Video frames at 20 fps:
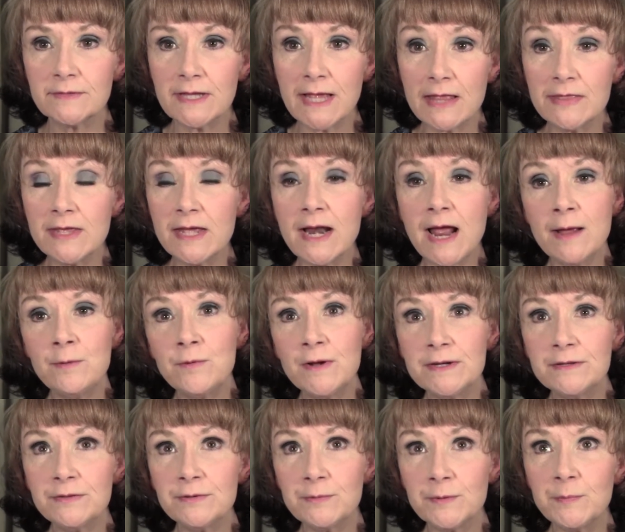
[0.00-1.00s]
And then I
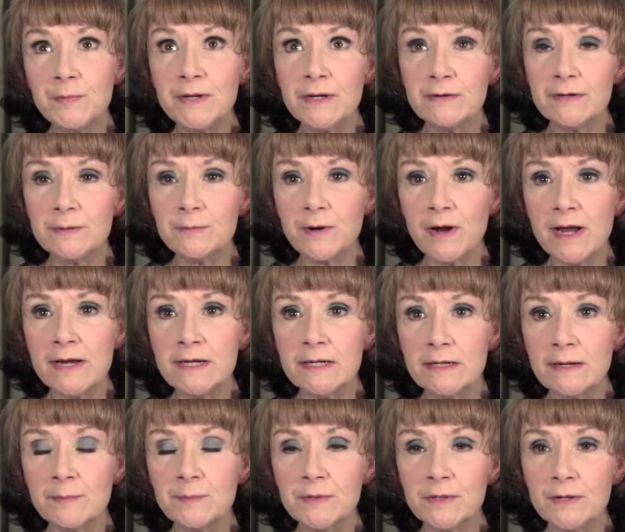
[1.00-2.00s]
went through a period where I
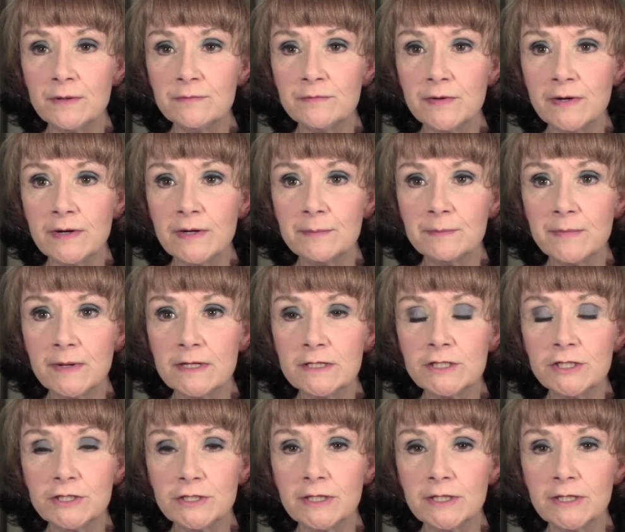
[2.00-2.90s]
didn't upload very much,